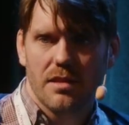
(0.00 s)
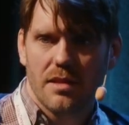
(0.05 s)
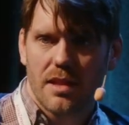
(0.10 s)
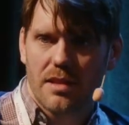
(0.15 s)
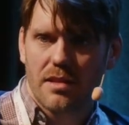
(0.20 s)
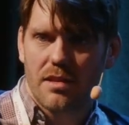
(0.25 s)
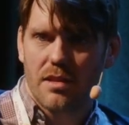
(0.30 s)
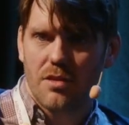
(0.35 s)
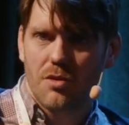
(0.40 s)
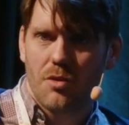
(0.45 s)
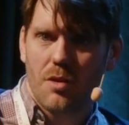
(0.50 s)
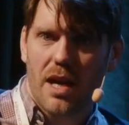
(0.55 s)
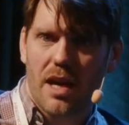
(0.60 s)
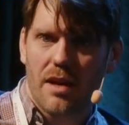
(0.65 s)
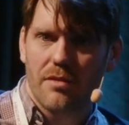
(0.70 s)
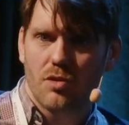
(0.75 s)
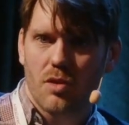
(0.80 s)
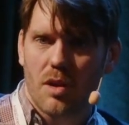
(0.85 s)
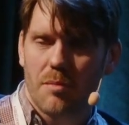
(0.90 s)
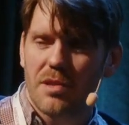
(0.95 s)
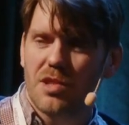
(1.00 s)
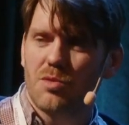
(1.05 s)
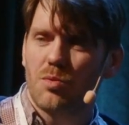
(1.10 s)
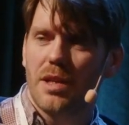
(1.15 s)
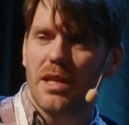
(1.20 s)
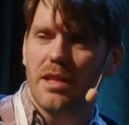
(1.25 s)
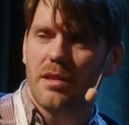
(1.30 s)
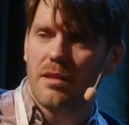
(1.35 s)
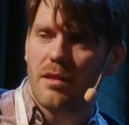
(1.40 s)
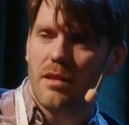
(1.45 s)
that you have sort of
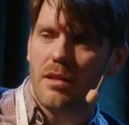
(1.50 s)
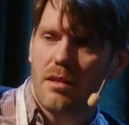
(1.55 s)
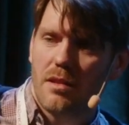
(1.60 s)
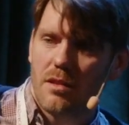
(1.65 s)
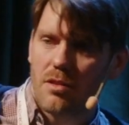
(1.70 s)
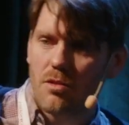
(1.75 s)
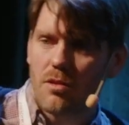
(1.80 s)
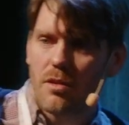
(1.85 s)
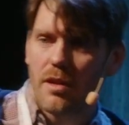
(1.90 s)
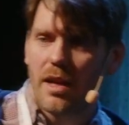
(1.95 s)
between your